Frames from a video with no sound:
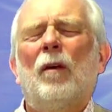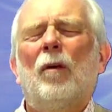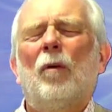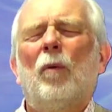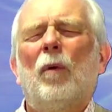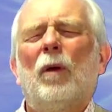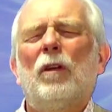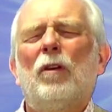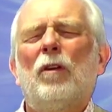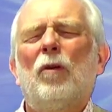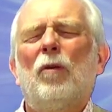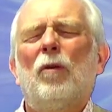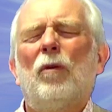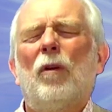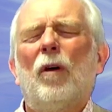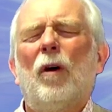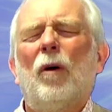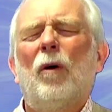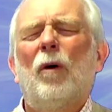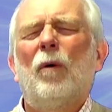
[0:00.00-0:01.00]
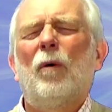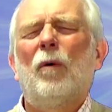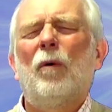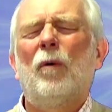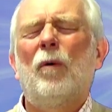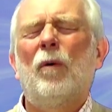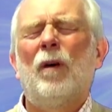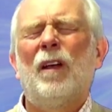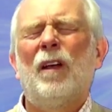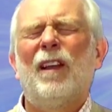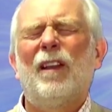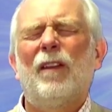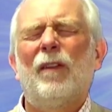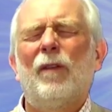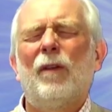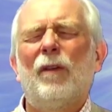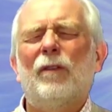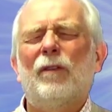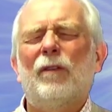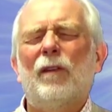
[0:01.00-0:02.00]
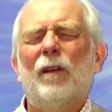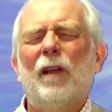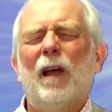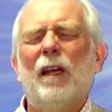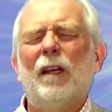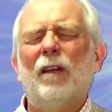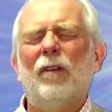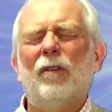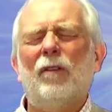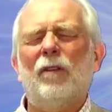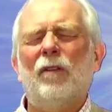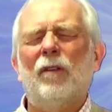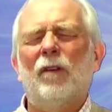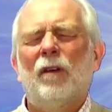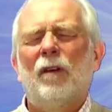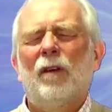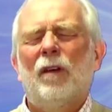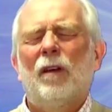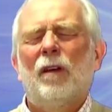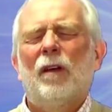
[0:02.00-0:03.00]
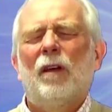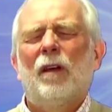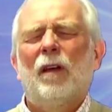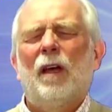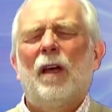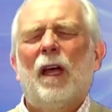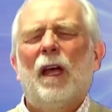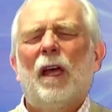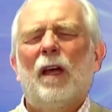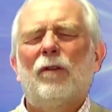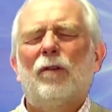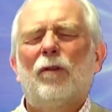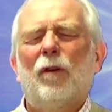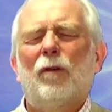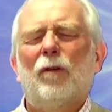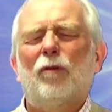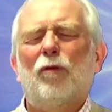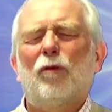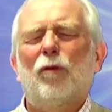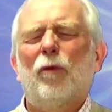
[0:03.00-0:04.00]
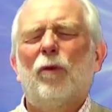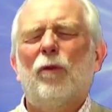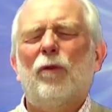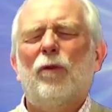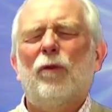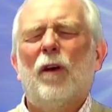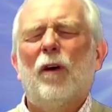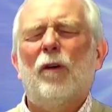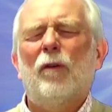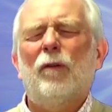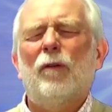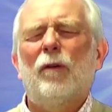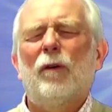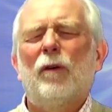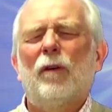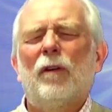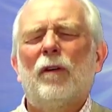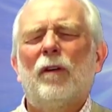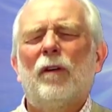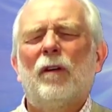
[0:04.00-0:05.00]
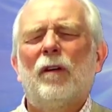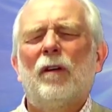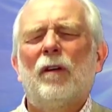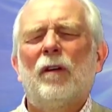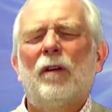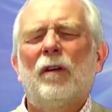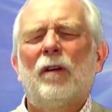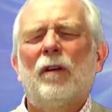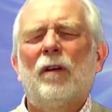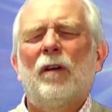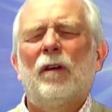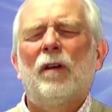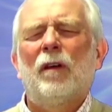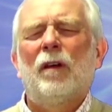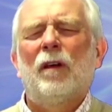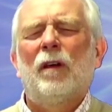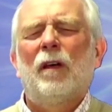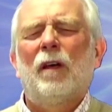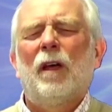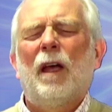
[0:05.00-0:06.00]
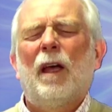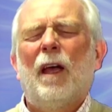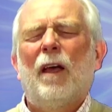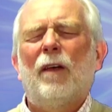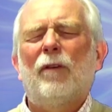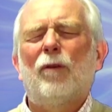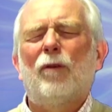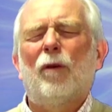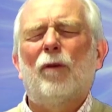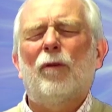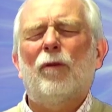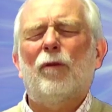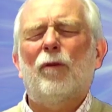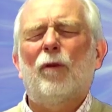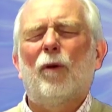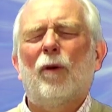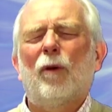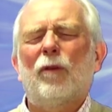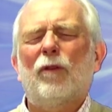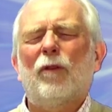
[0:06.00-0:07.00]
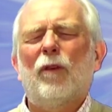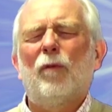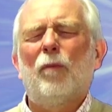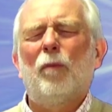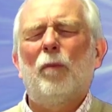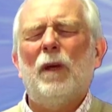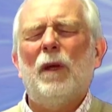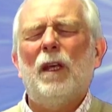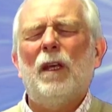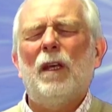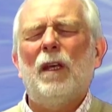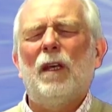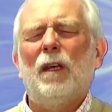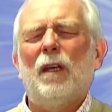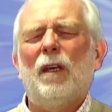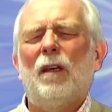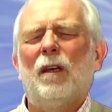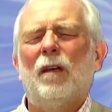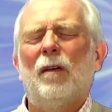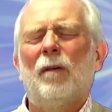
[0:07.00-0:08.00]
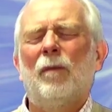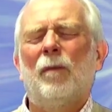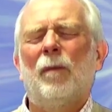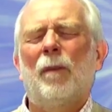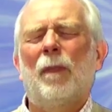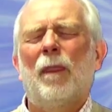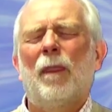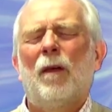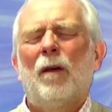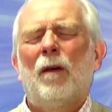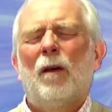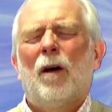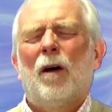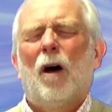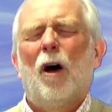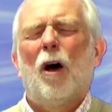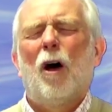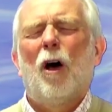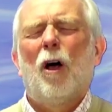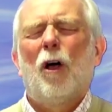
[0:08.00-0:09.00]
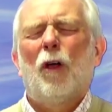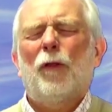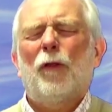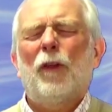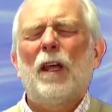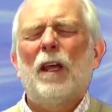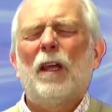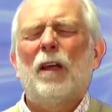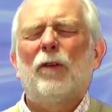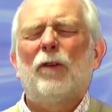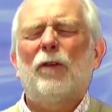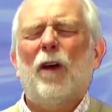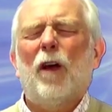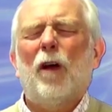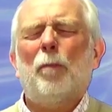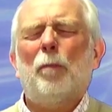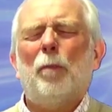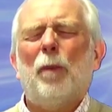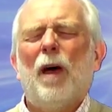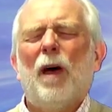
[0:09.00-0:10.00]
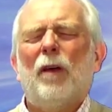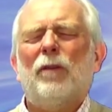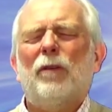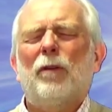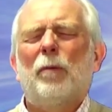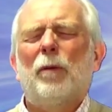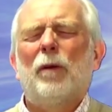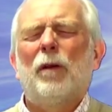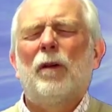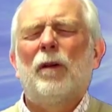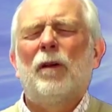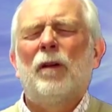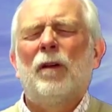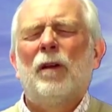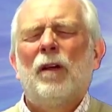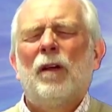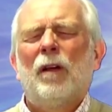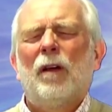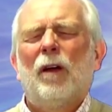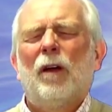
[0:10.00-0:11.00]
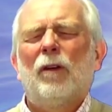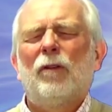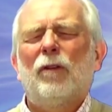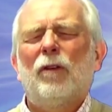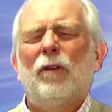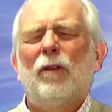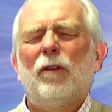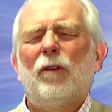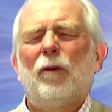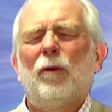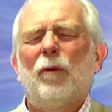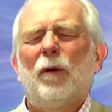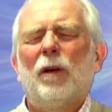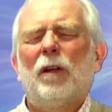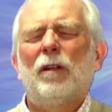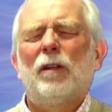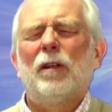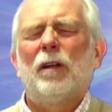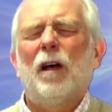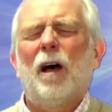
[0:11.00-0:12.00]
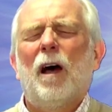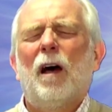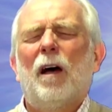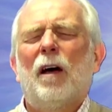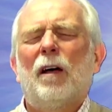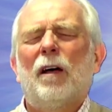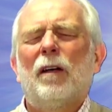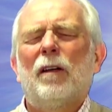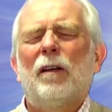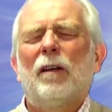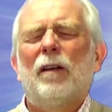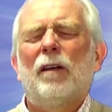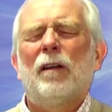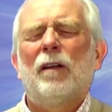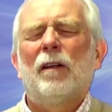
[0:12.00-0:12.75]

When you know this light as your true selfhood, as your source of being, all things are possible unto you in God.